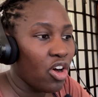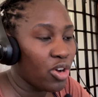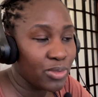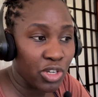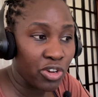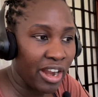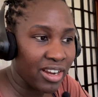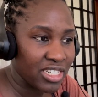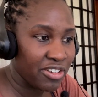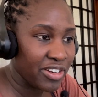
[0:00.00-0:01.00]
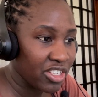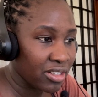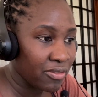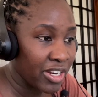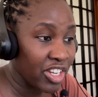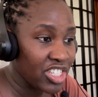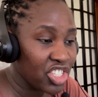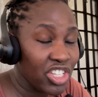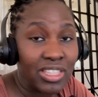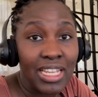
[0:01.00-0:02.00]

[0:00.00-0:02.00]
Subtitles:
optical character recognition.